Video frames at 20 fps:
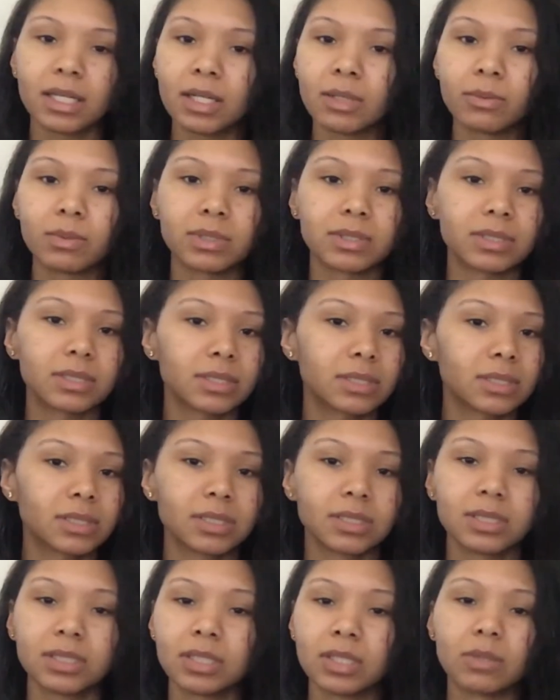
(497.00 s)
it was
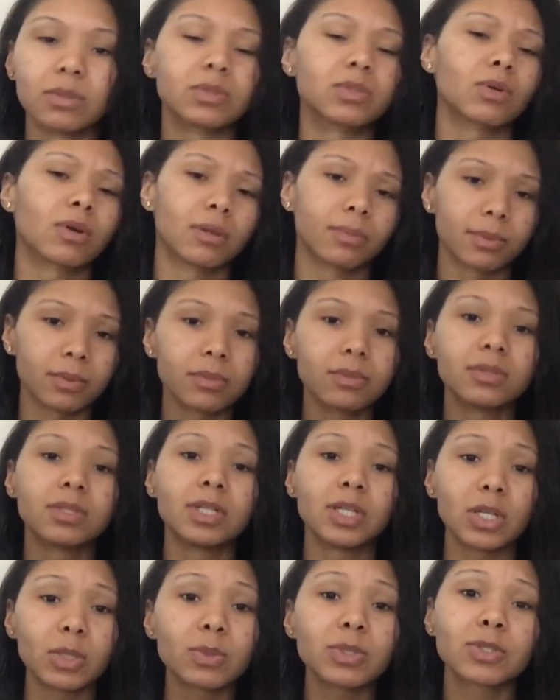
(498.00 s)
horrible.
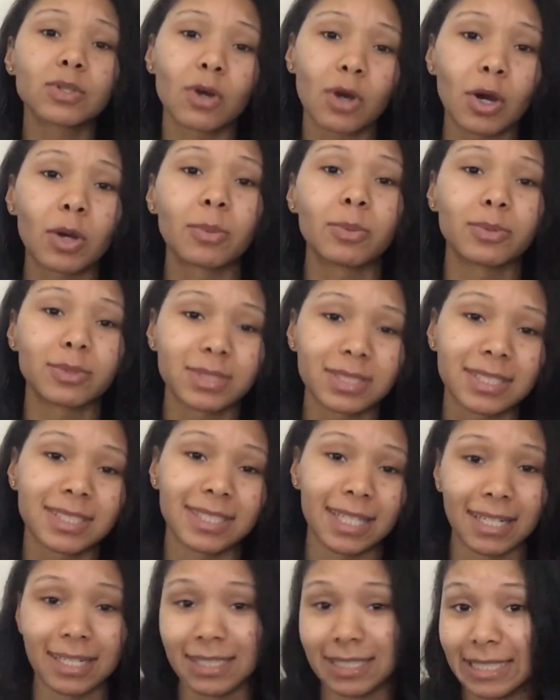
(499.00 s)
It was horrible, to
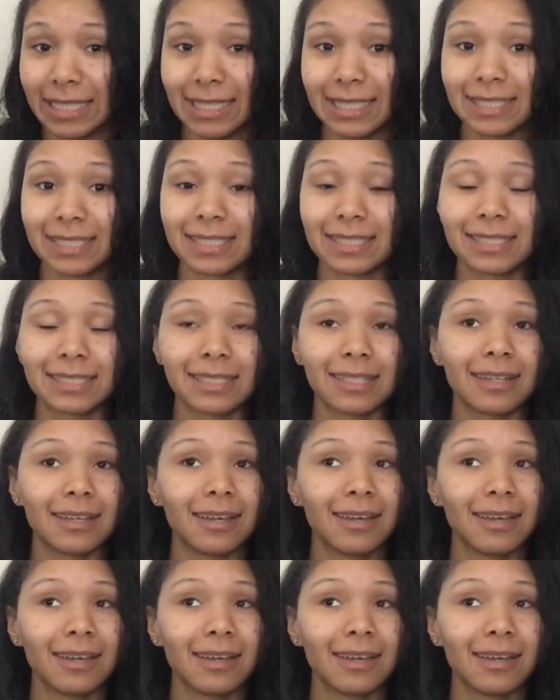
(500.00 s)
say the least.